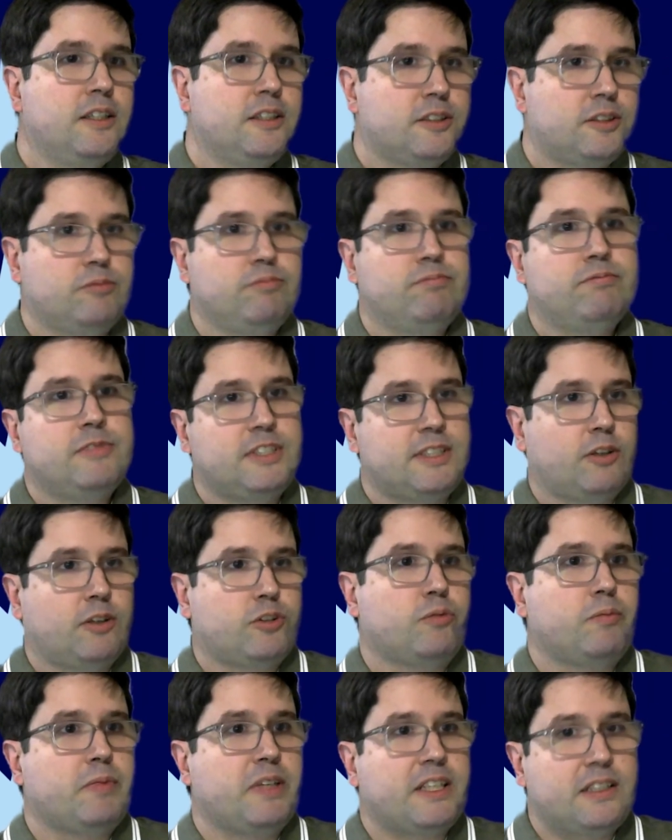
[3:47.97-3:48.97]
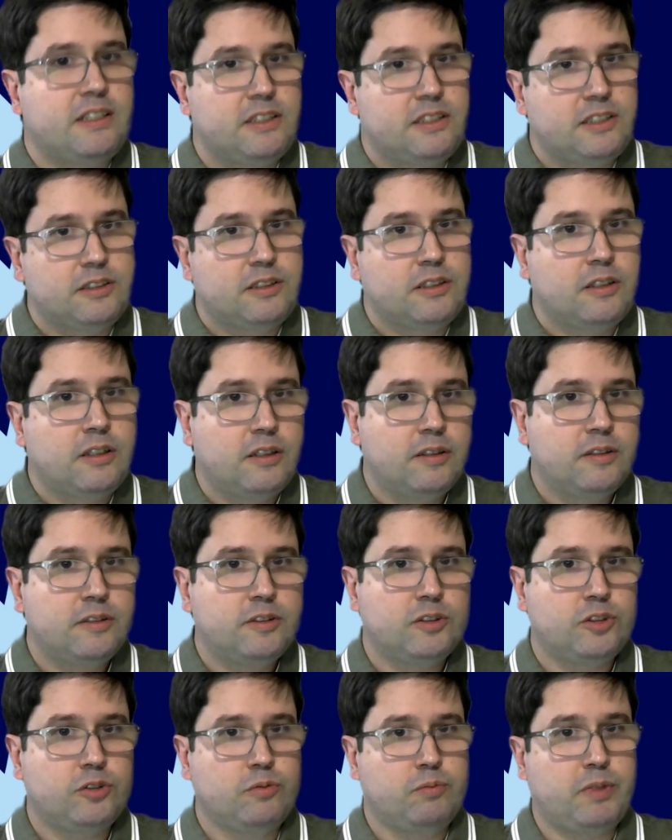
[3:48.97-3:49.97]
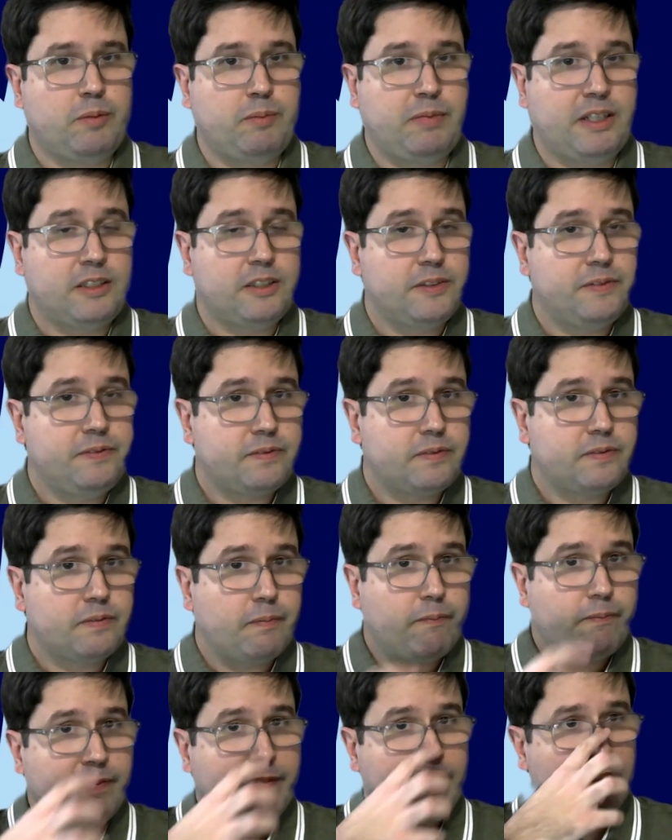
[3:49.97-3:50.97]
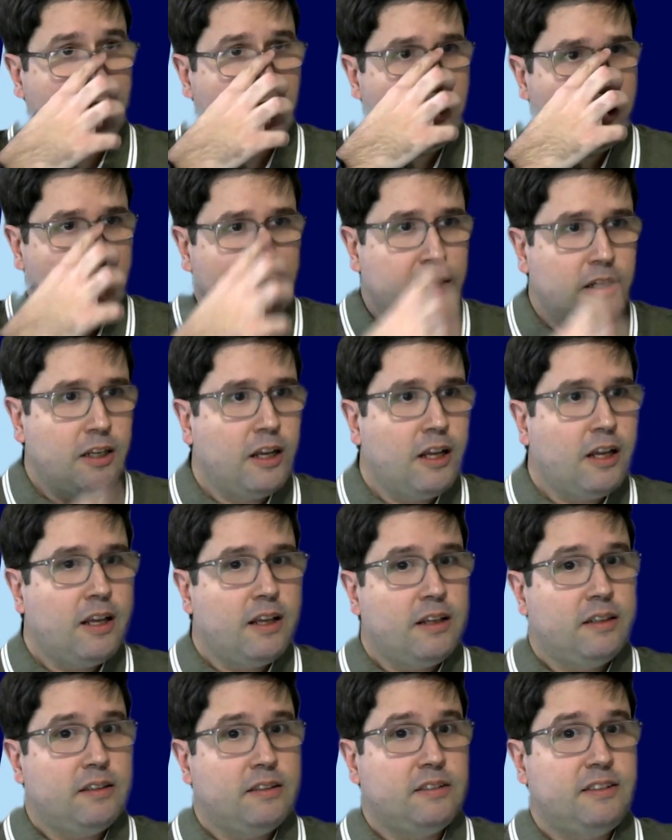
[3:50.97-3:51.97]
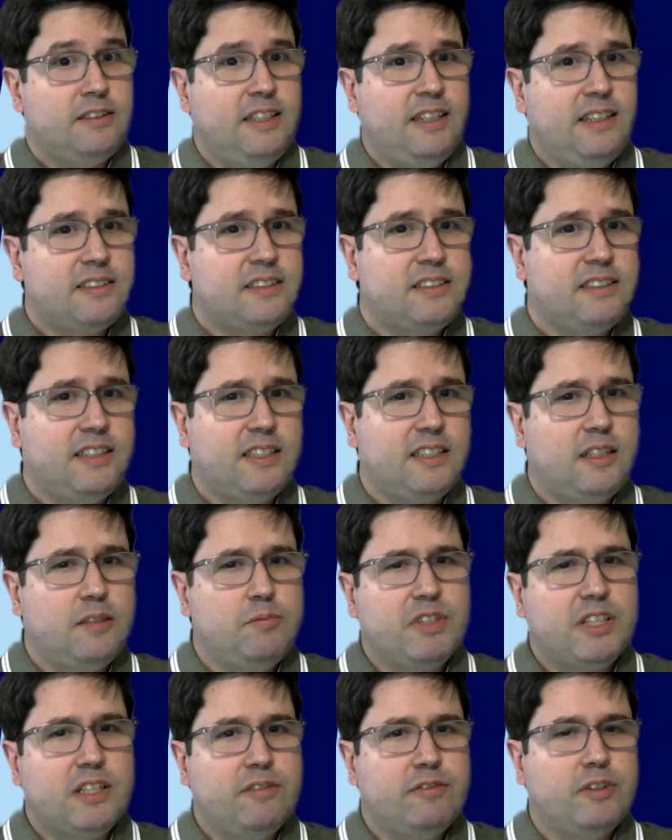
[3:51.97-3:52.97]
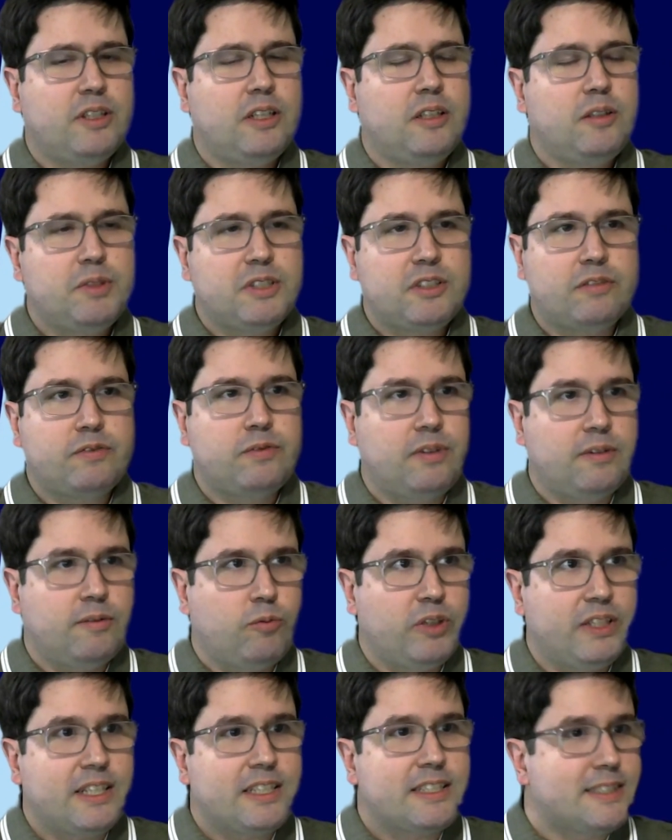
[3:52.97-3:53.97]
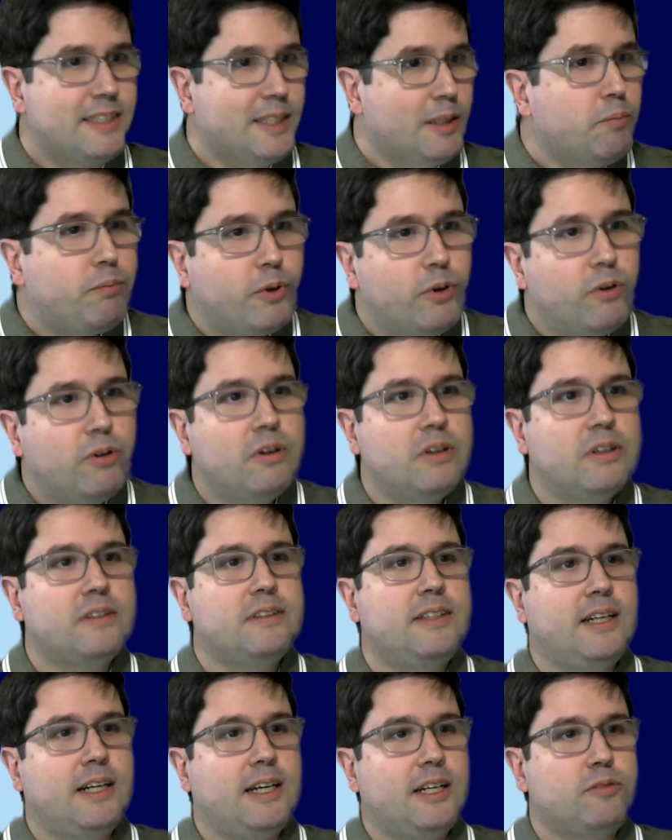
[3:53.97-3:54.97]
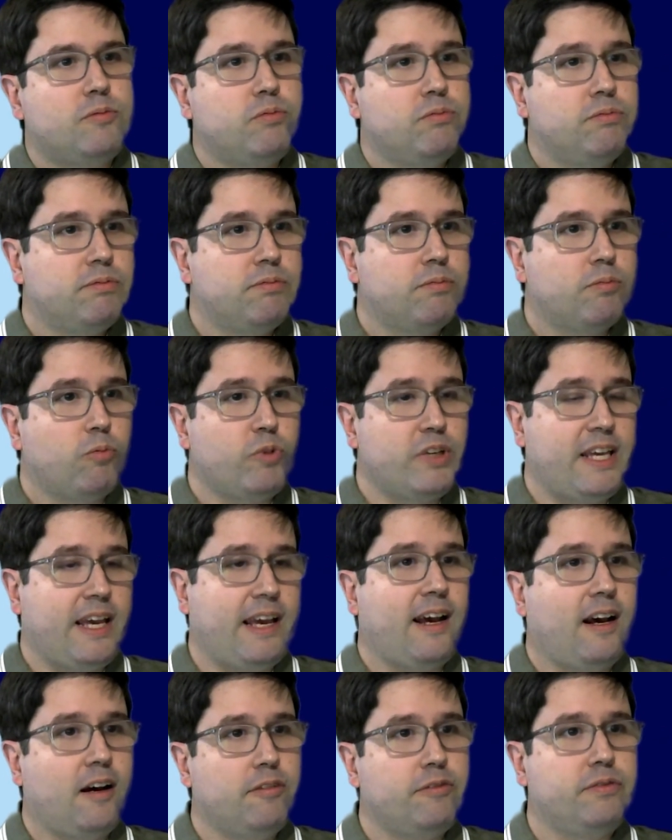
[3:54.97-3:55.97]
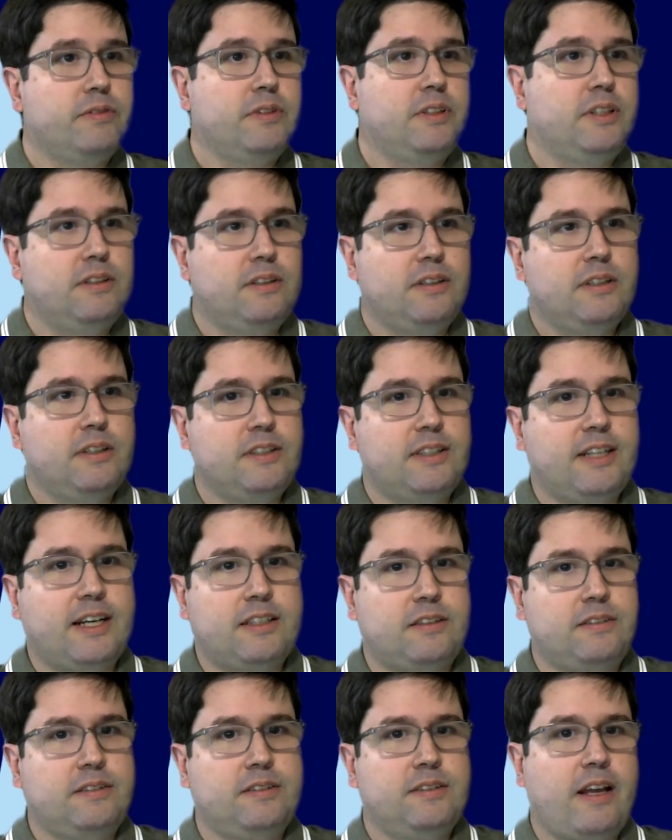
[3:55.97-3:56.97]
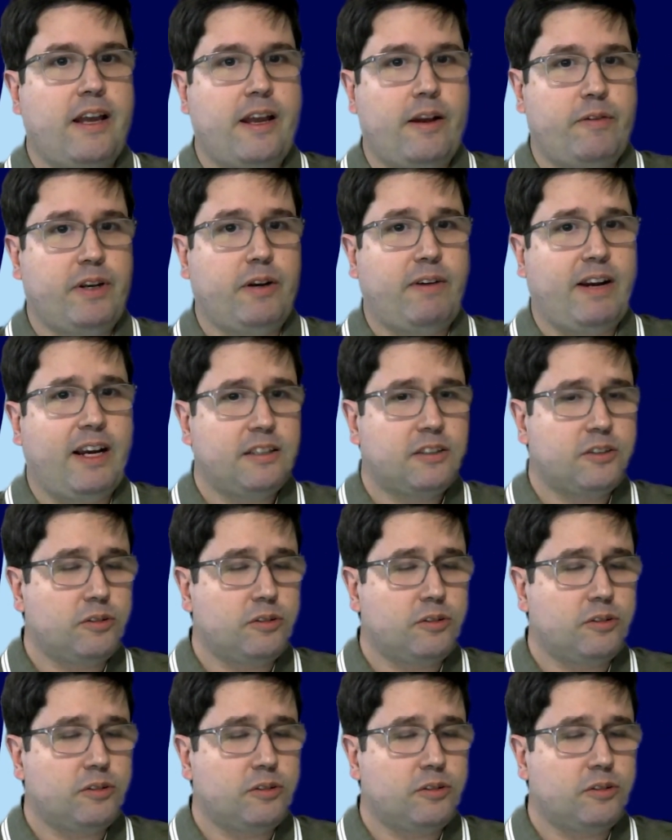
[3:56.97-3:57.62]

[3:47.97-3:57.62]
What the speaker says: So this also makes it easier to implement. That said, let me give you a little bit of one example that we have in that area, right?